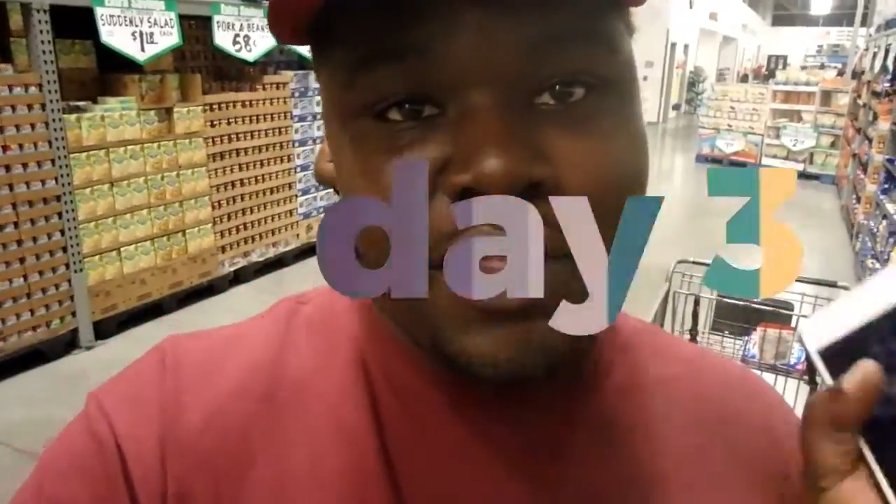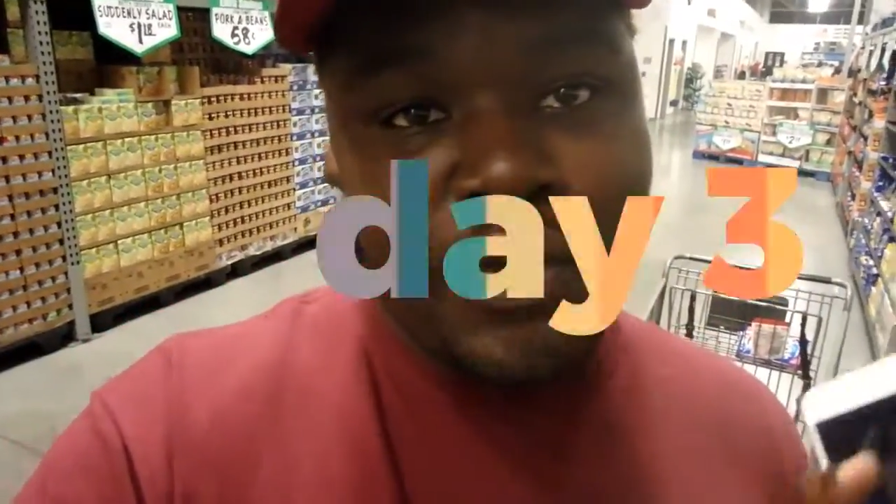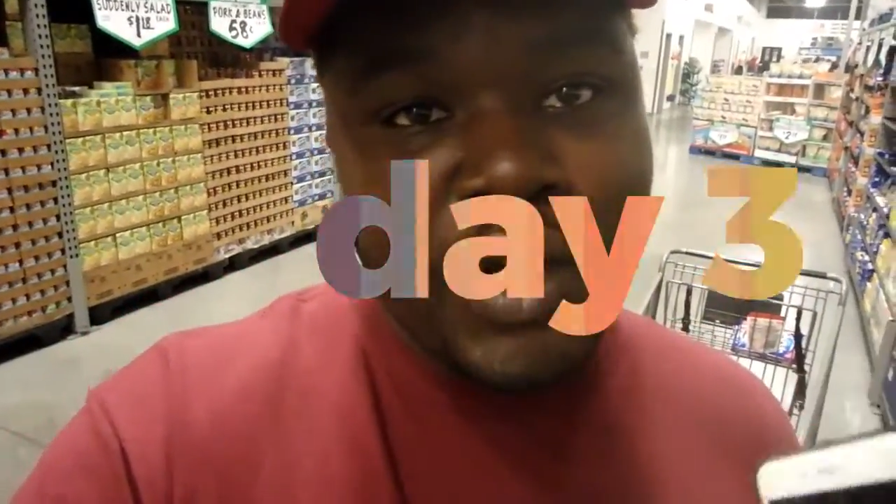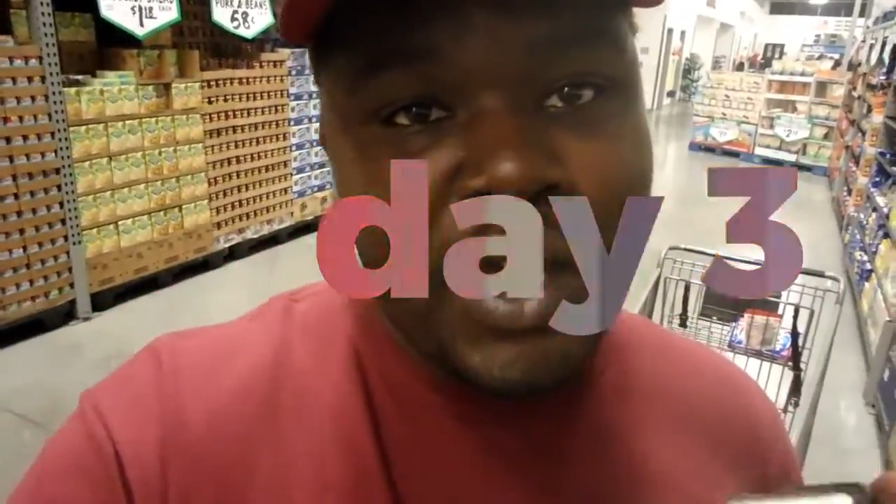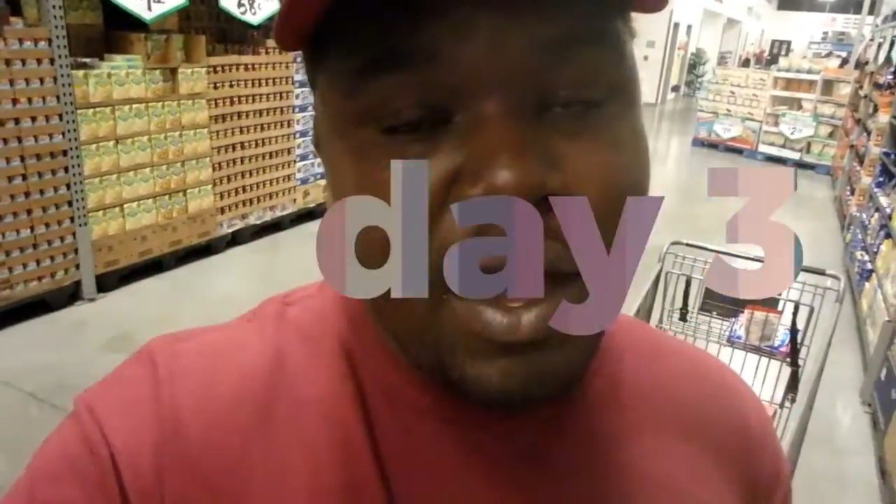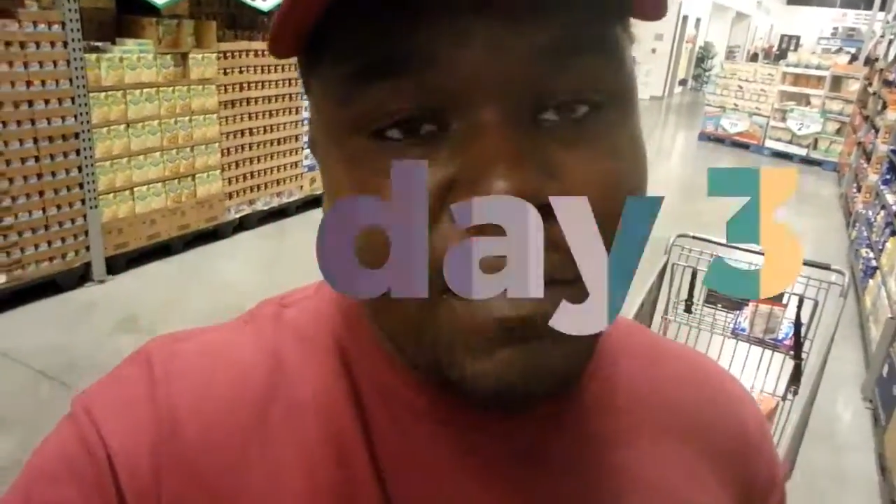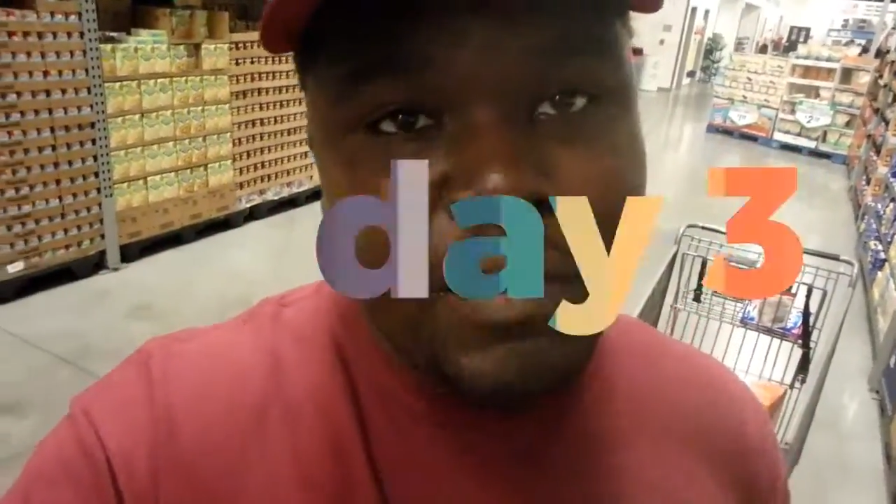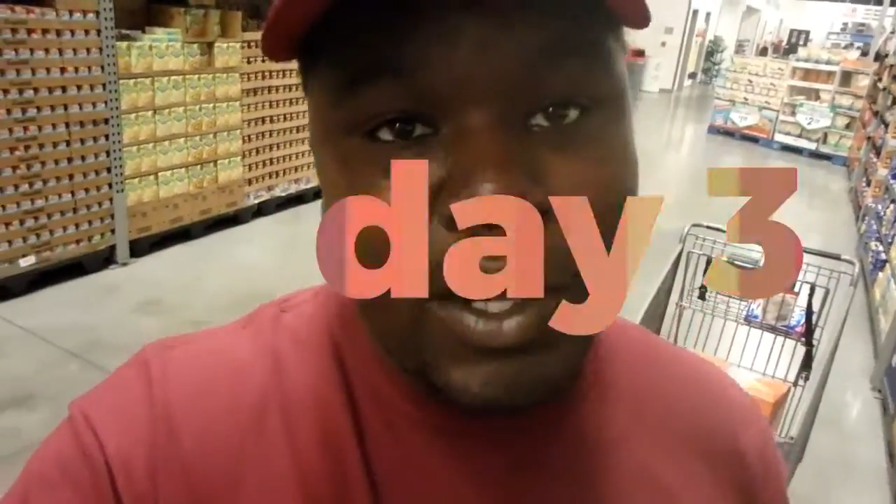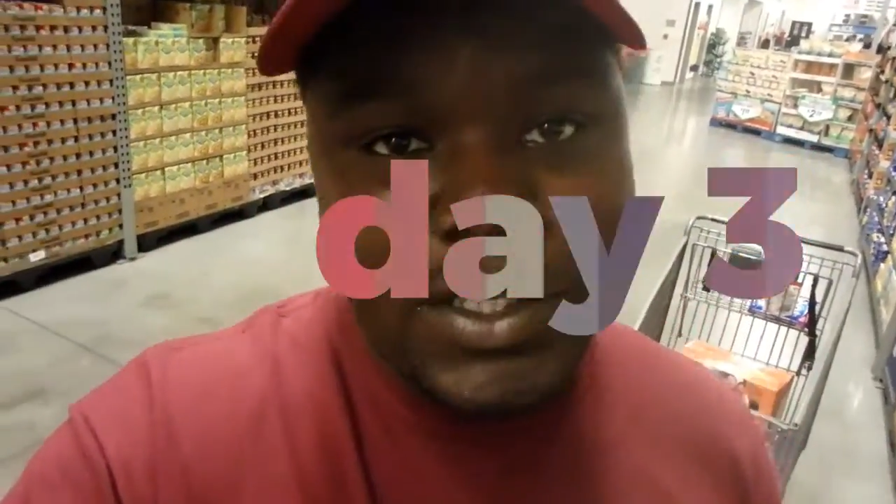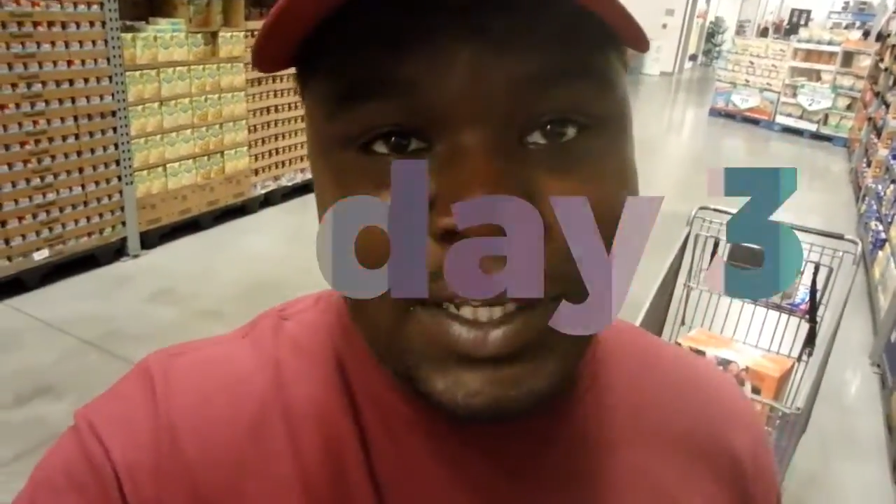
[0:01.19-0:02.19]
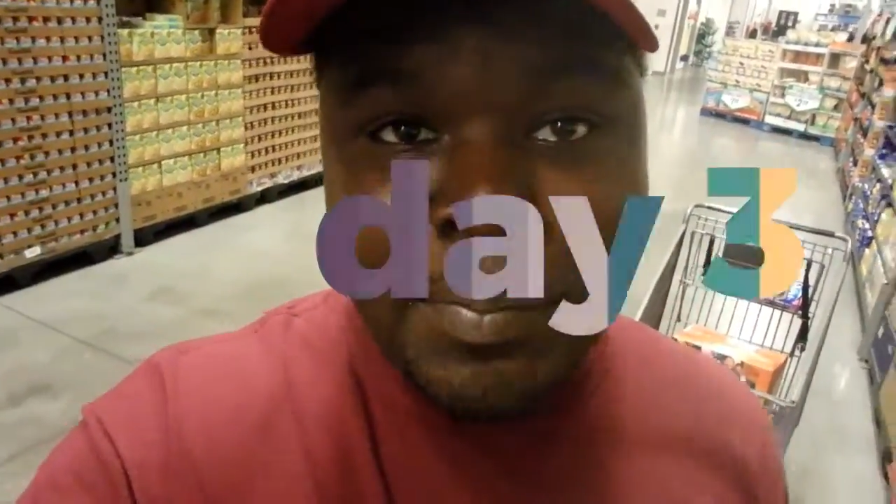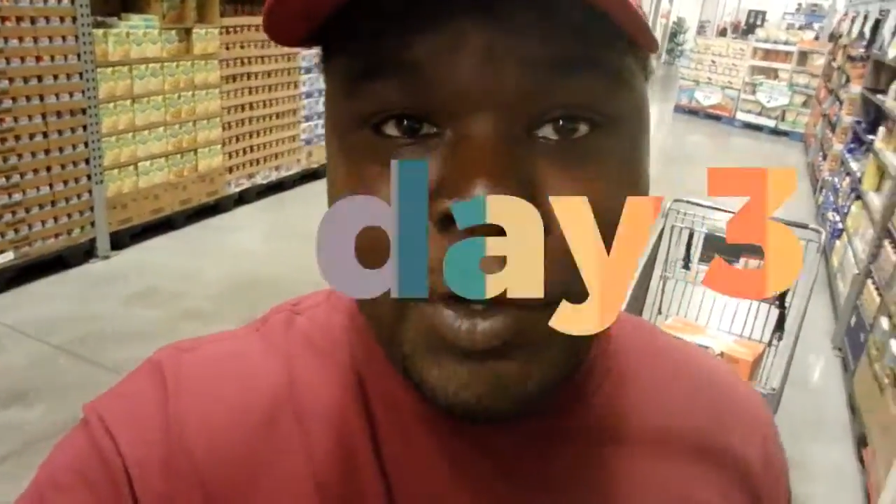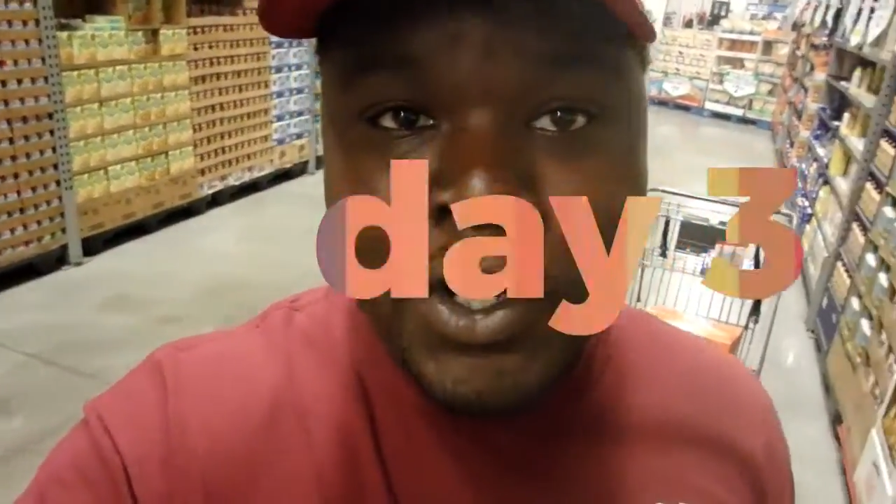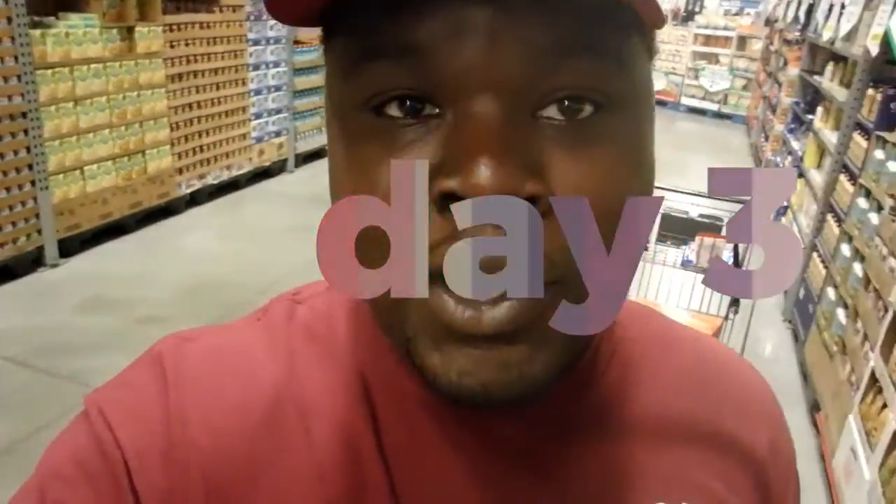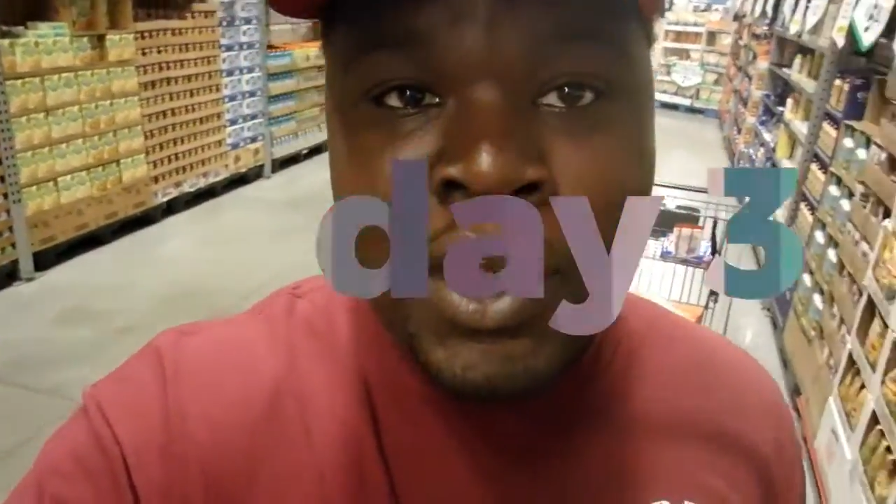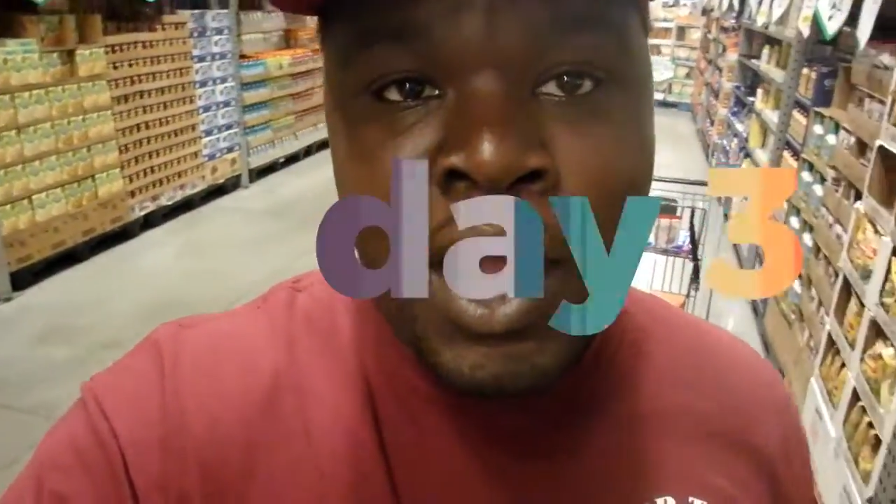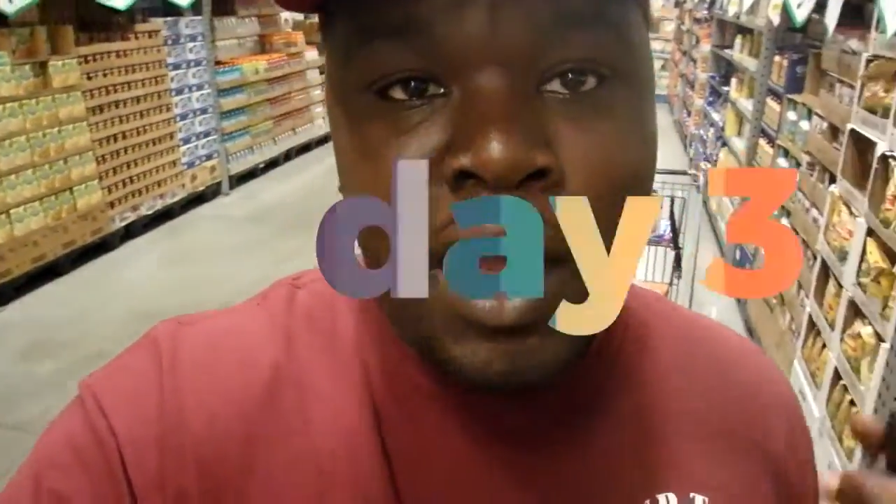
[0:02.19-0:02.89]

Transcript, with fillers: three of Vlogtember.